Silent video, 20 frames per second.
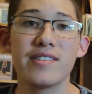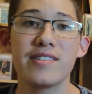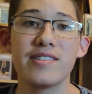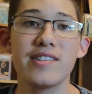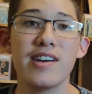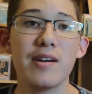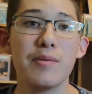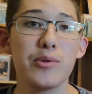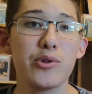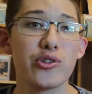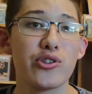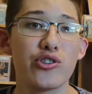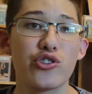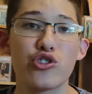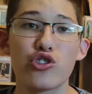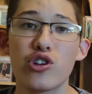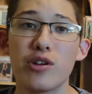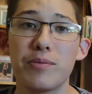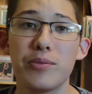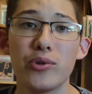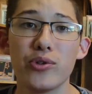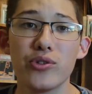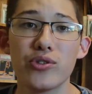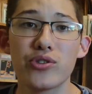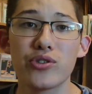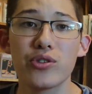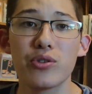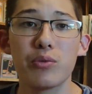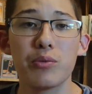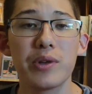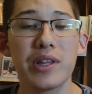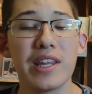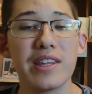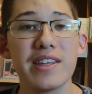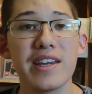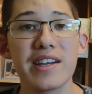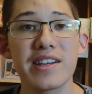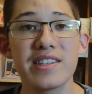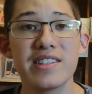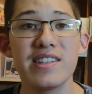doubles or triples when the
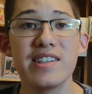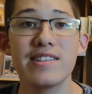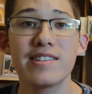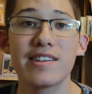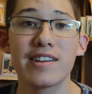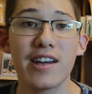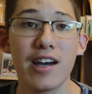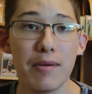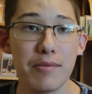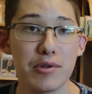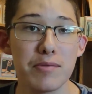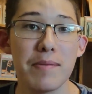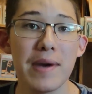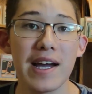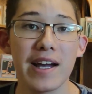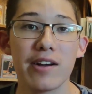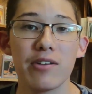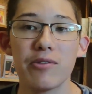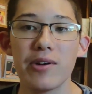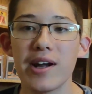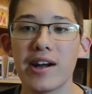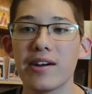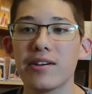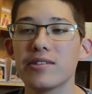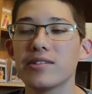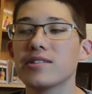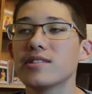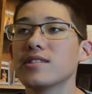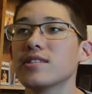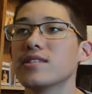next season comes back around.